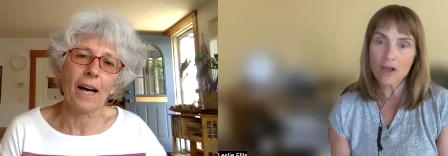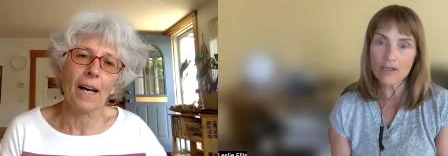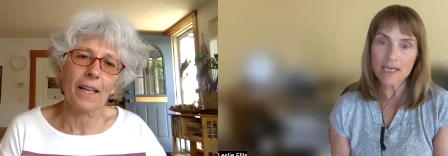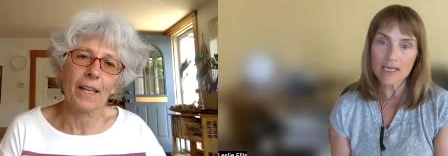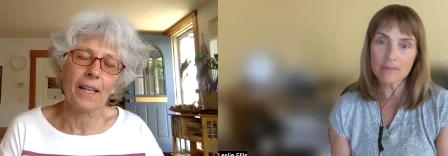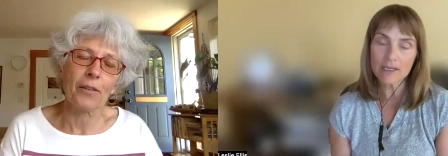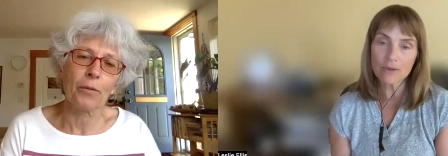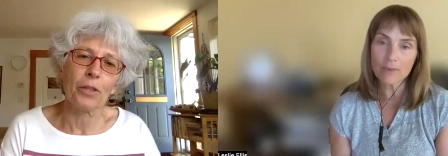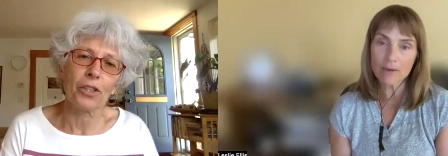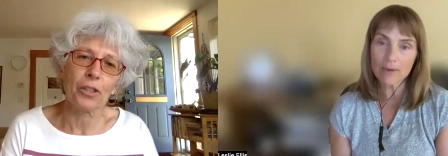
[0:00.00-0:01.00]
Speaker 1: contact me
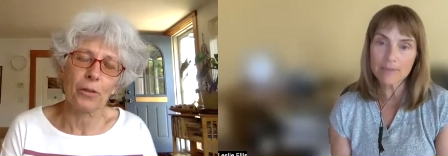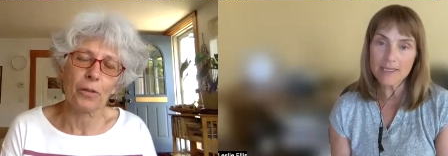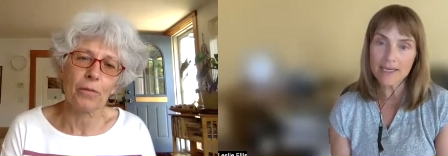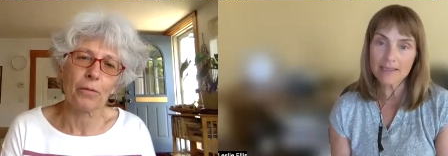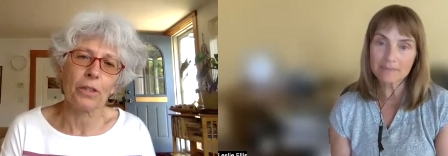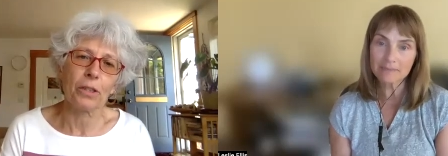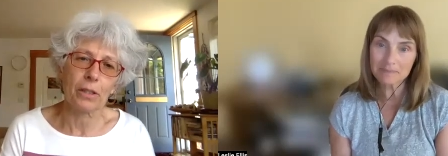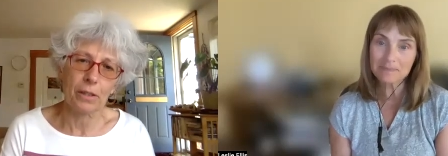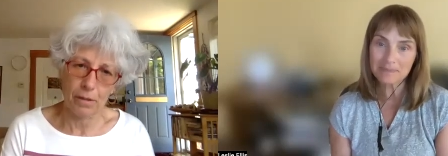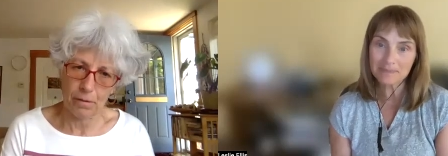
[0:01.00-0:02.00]
Speaker 2: through my website.
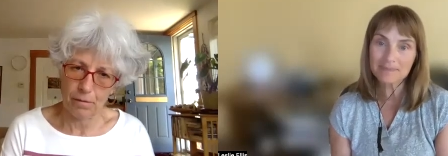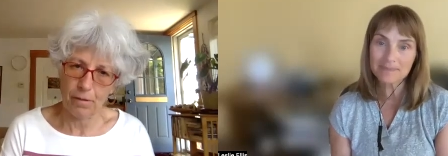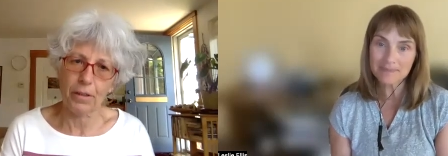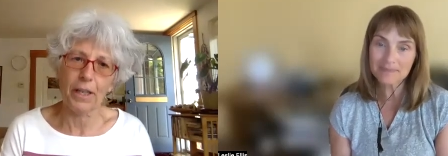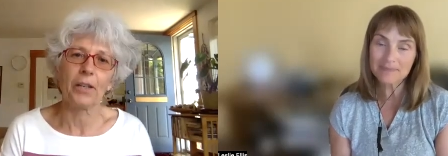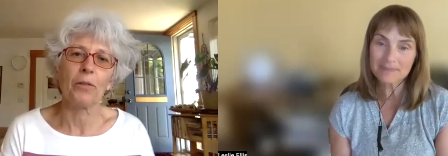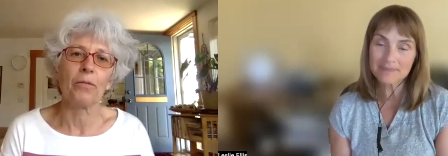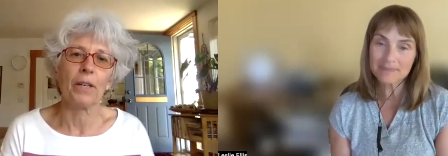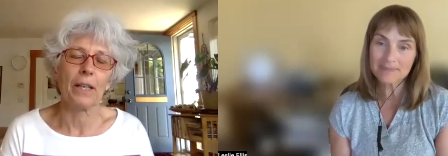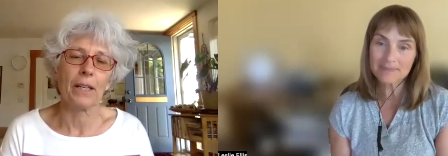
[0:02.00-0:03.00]
Okay,
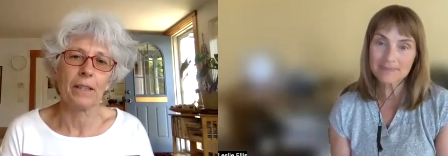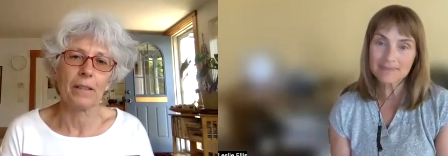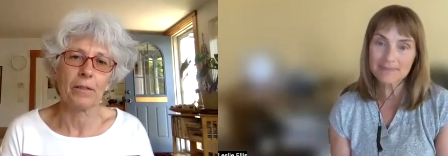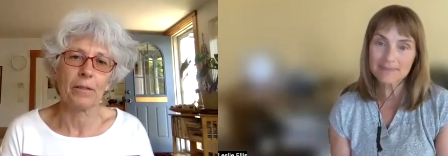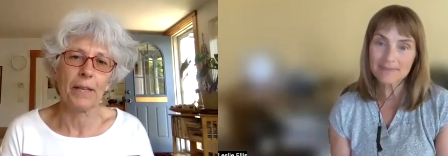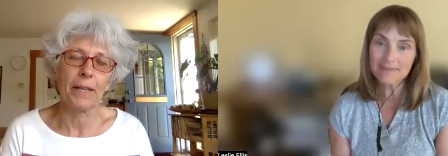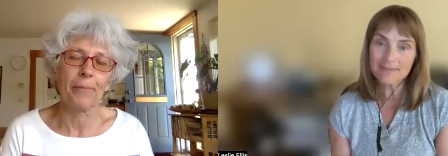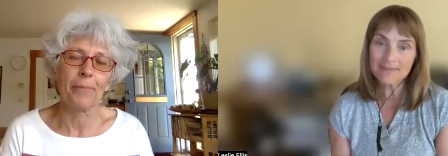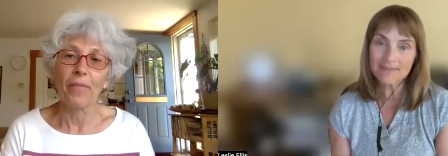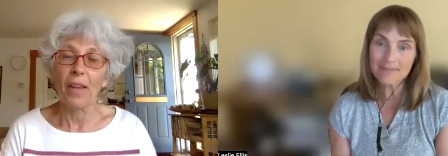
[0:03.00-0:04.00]
great,
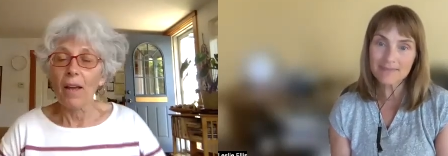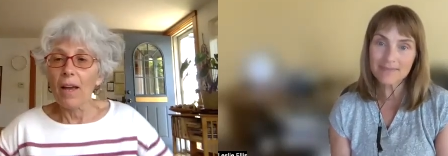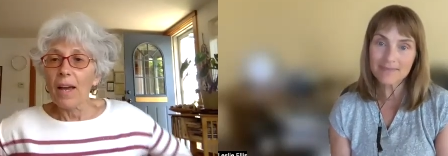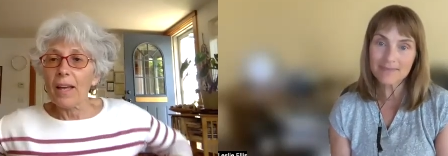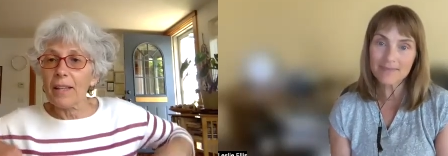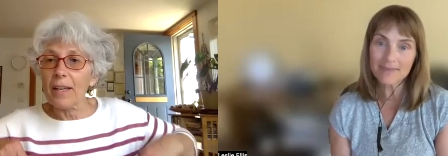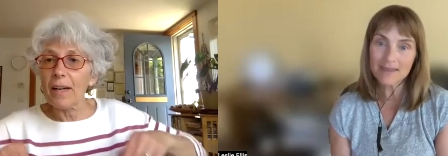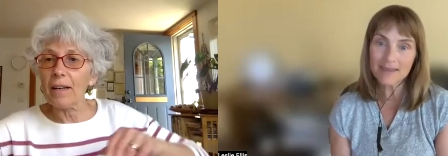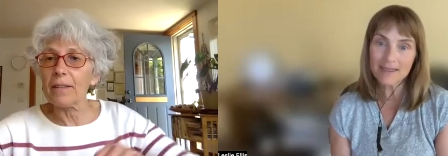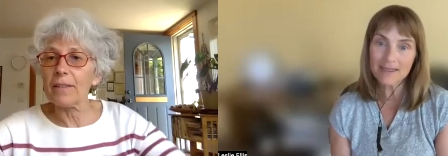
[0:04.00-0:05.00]
great. And the
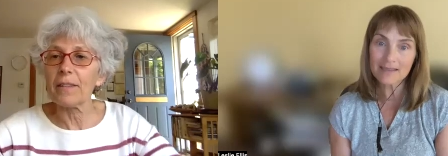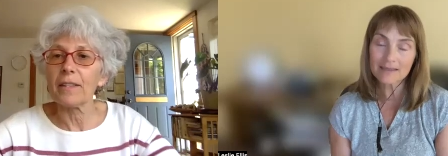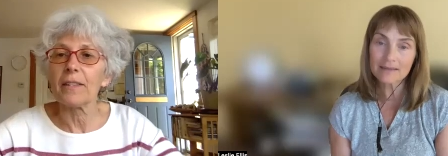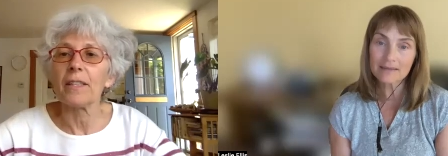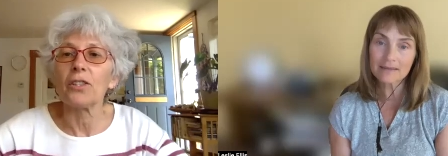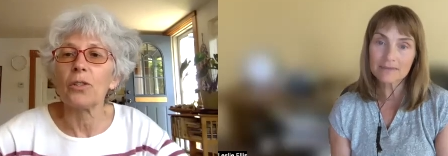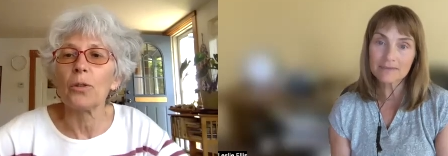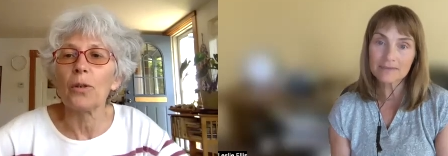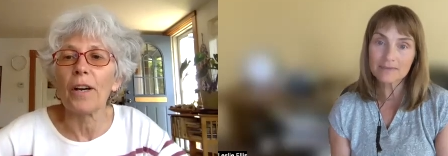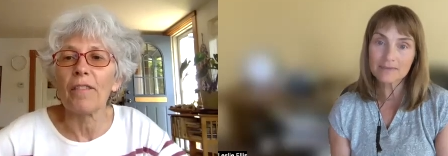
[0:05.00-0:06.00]
other thing that
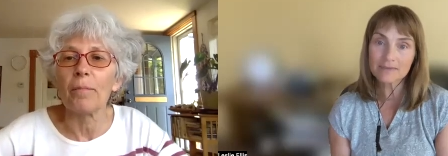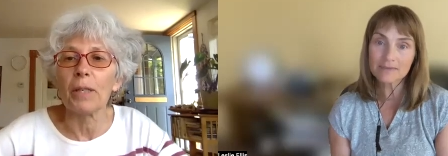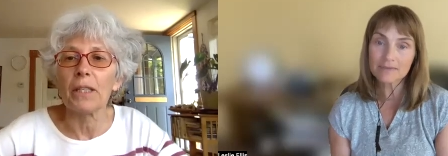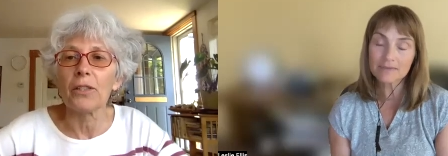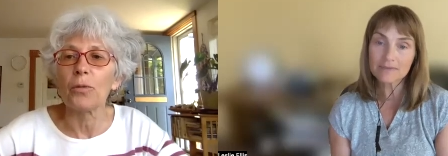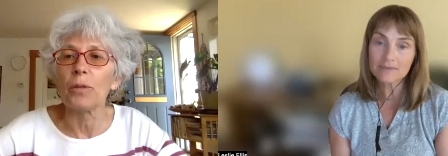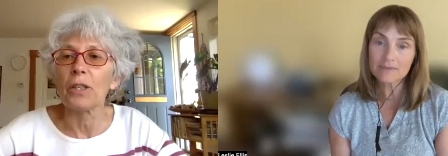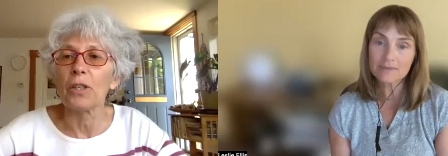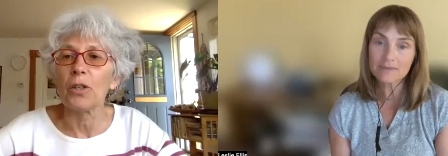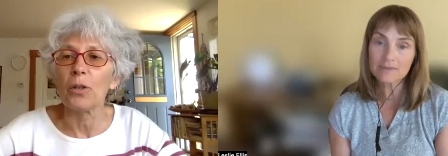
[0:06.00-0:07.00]
you have been
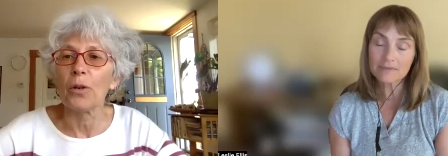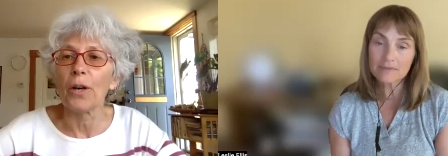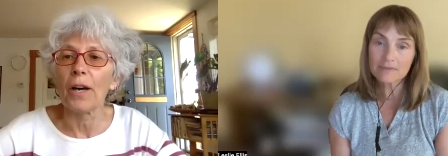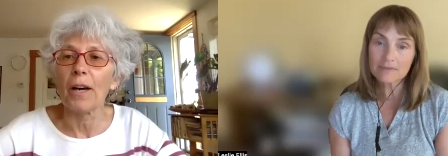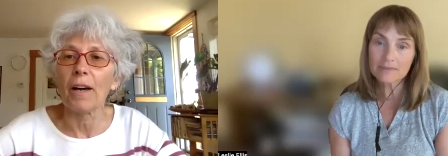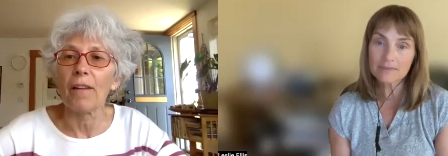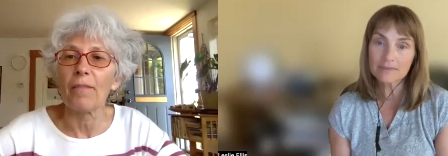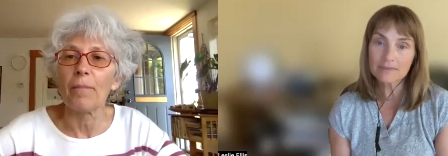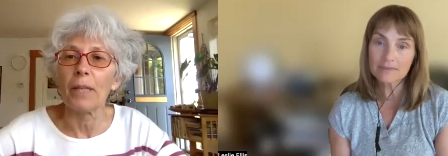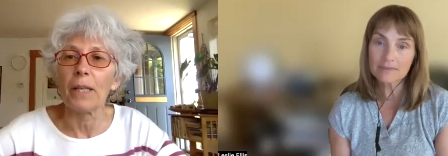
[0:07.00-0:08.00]
doing, you have
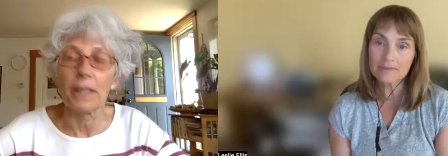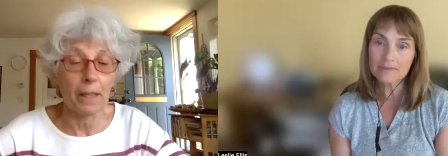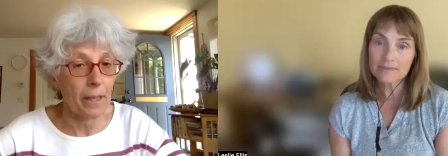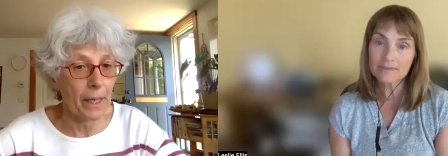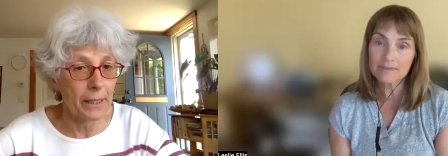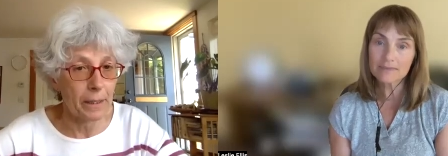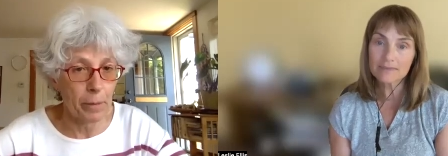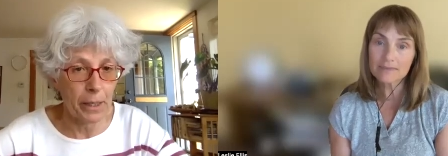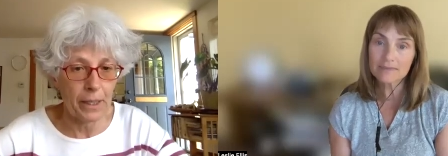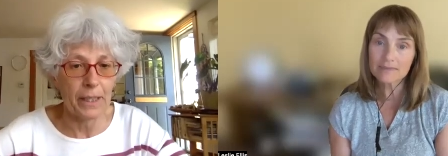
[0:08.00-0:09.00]
been a
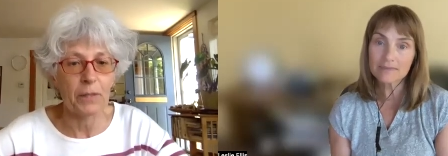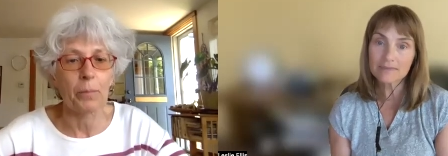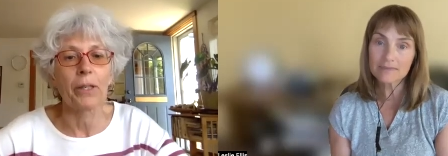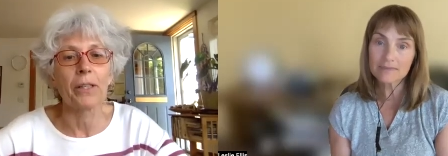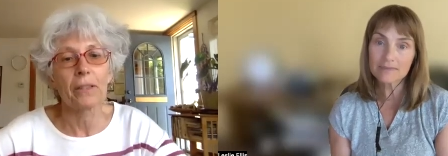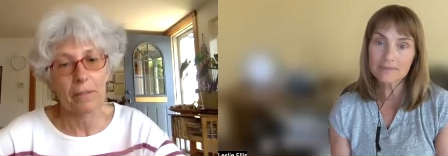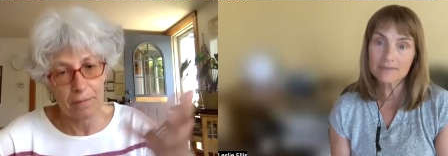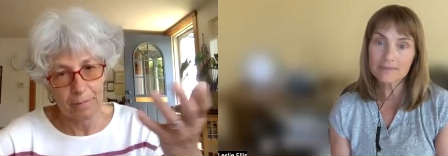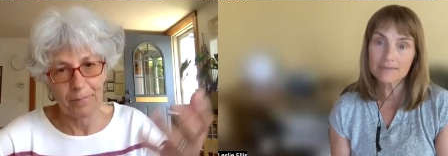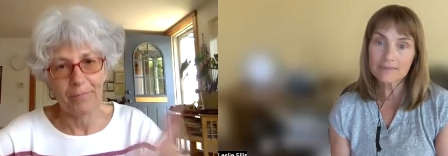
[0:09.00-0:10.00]
nightmare expert,
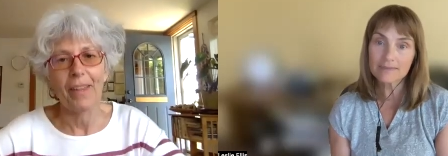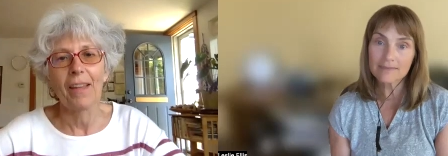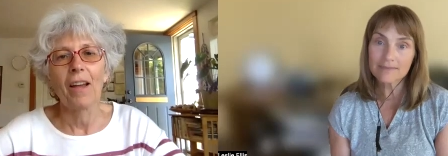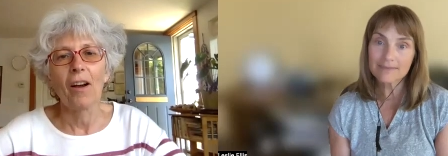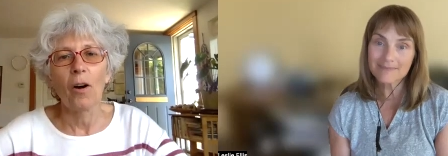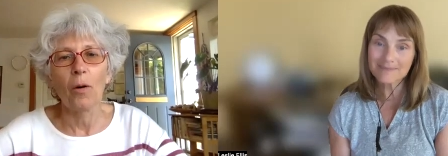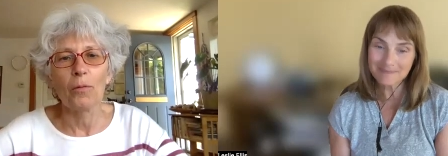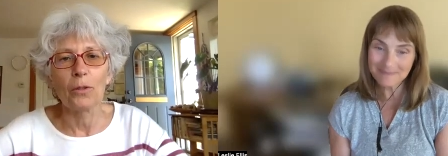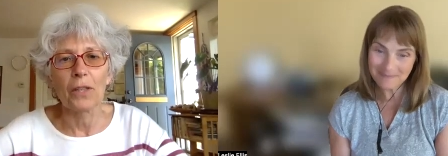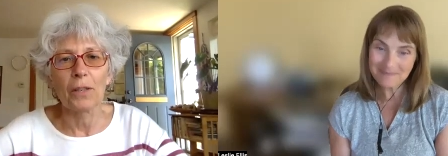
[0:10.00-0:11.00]

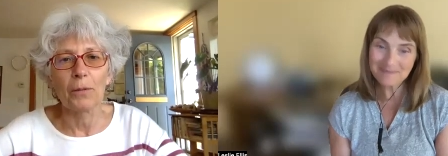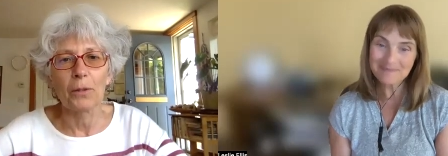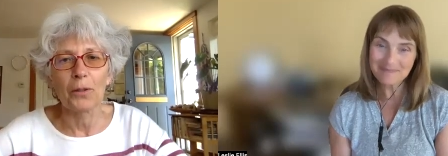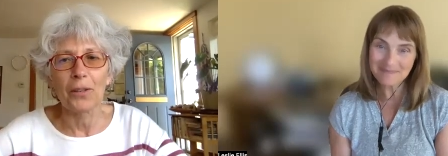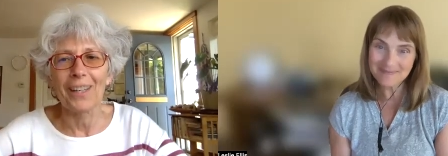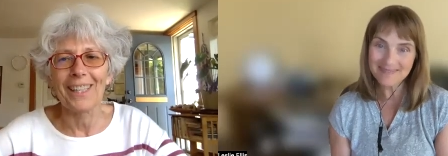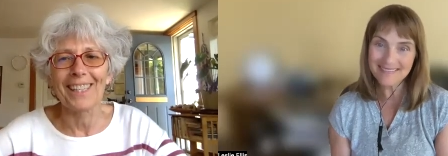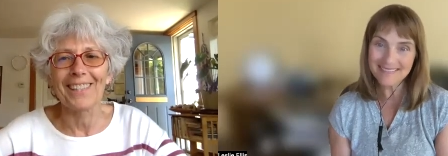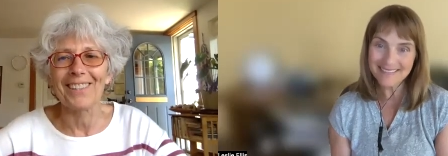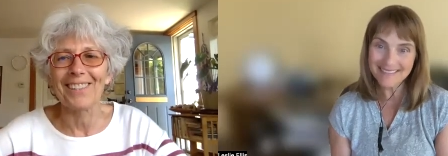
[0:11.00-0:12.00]
obviously, mm-hmm. with your
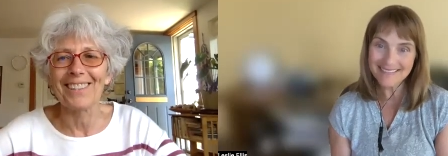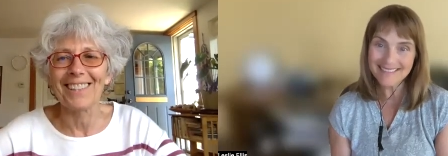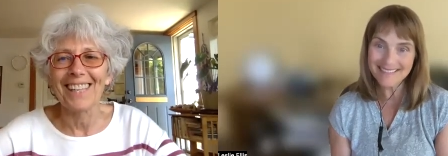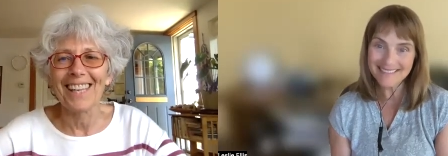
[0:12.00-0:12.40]
article.